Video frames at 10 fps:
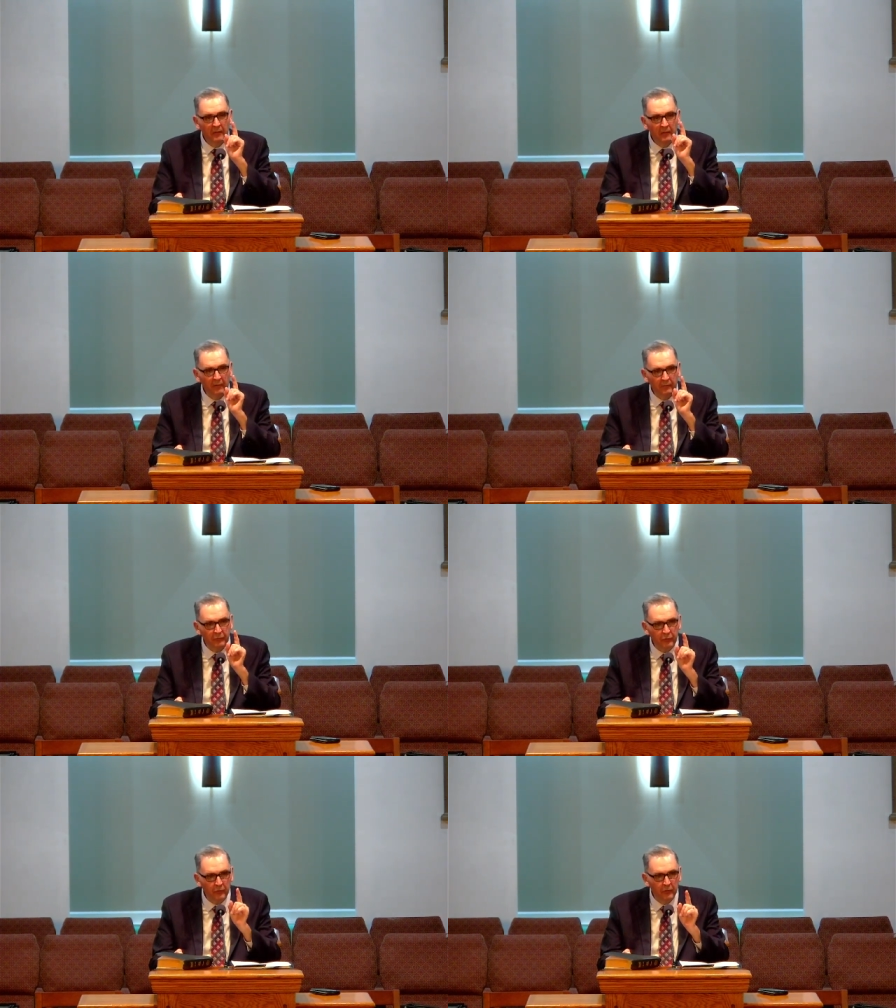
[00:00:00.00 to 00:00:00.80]
of
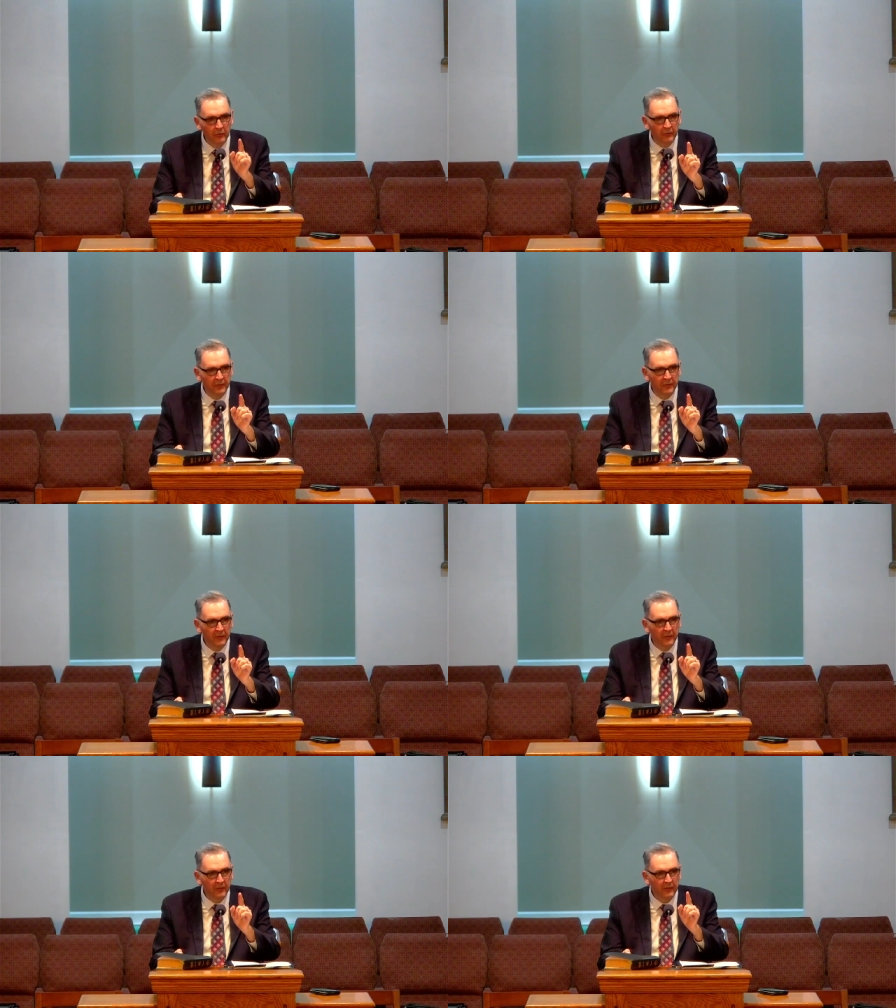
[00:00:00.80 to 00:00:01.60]
truth
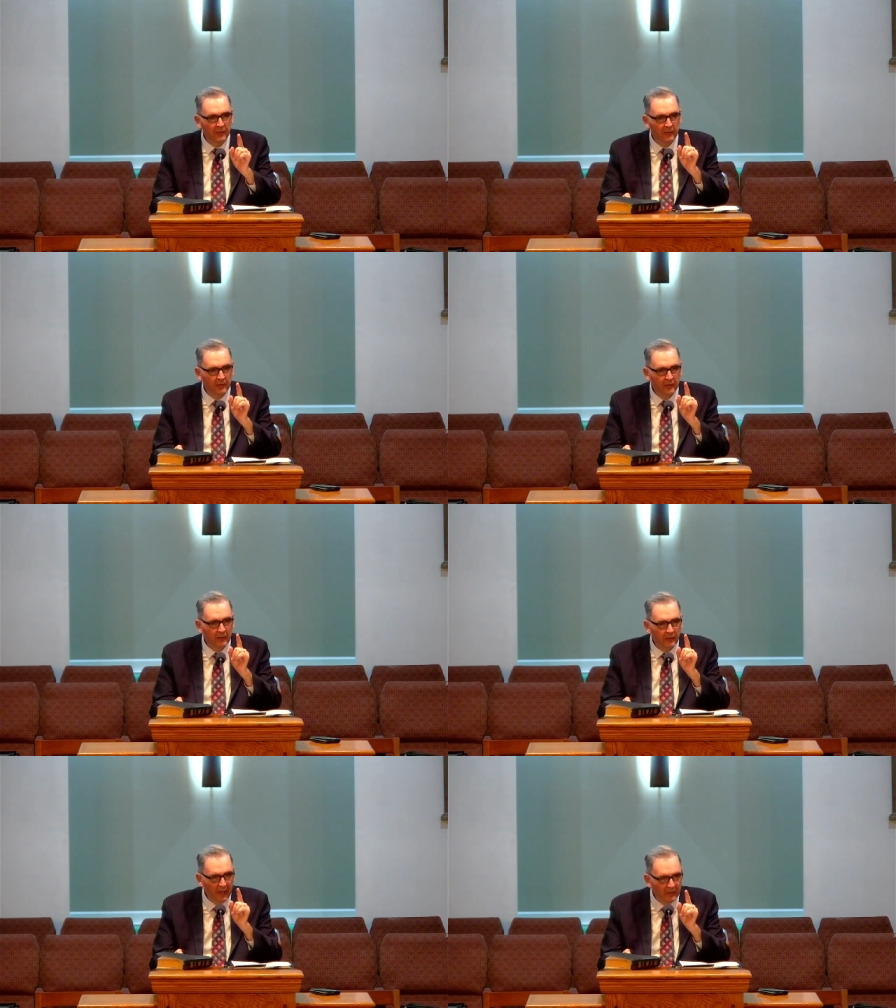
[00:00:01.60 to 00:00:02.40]

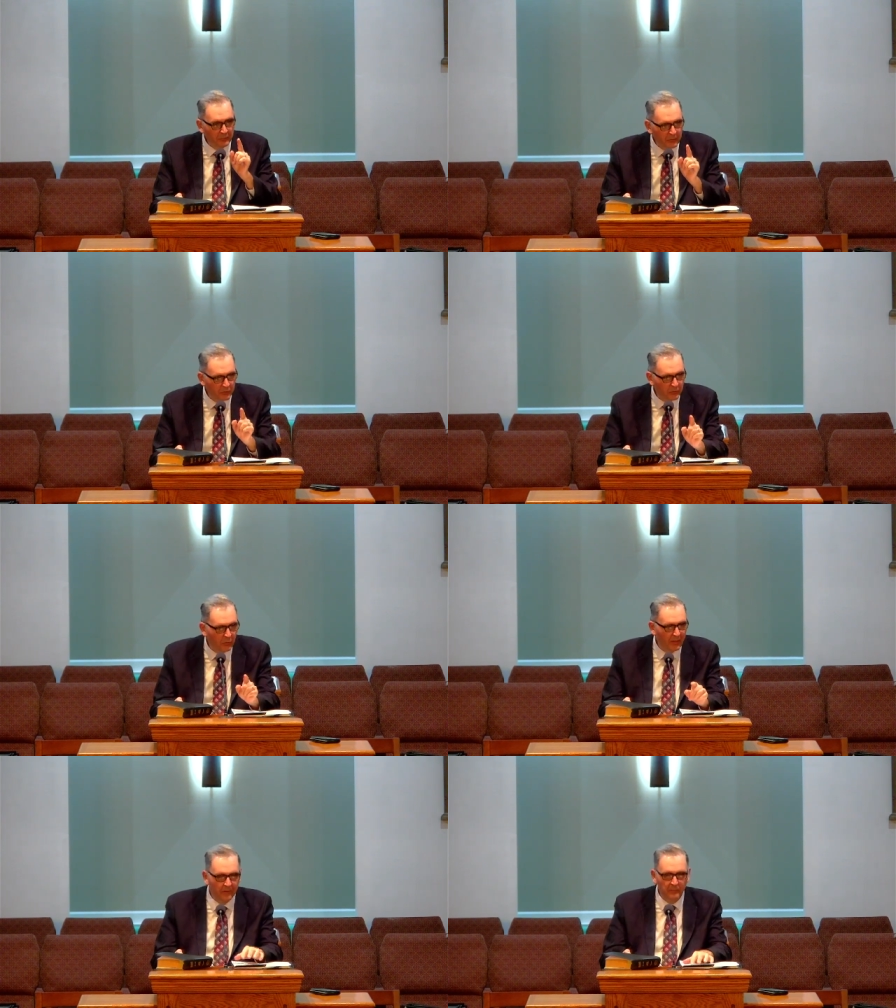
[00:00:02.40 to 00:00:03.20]
has
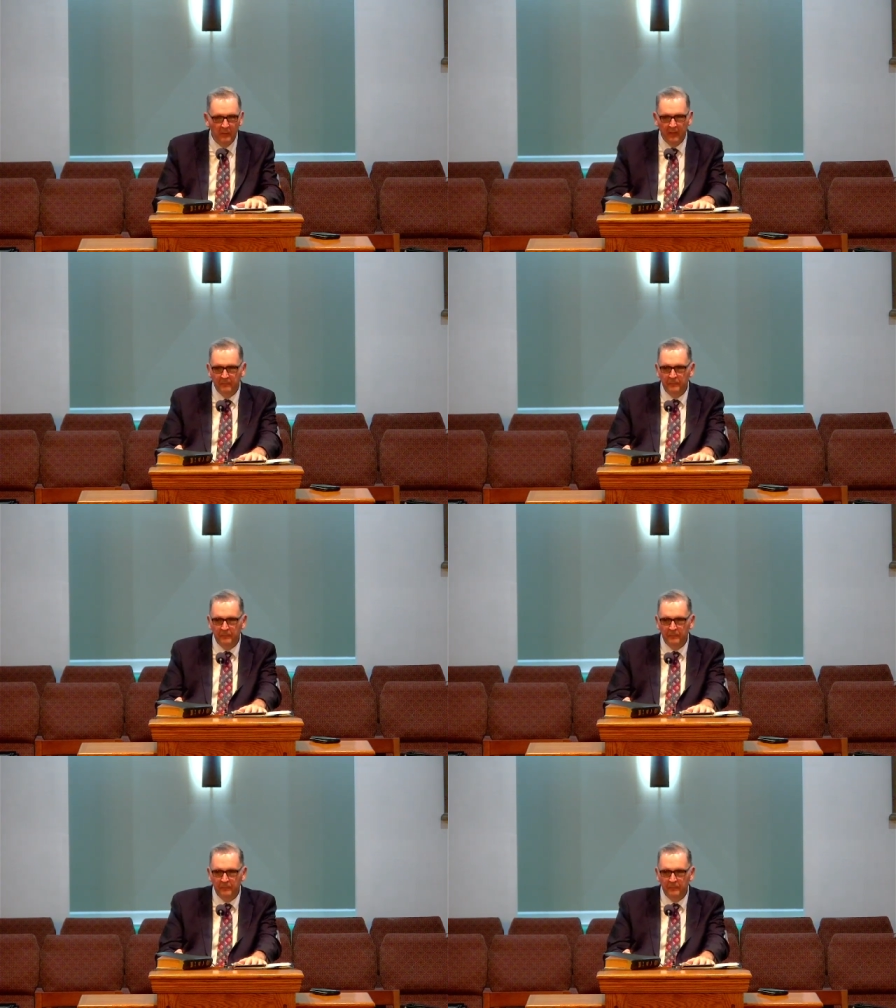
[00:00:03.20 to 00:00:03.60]
persuaded me.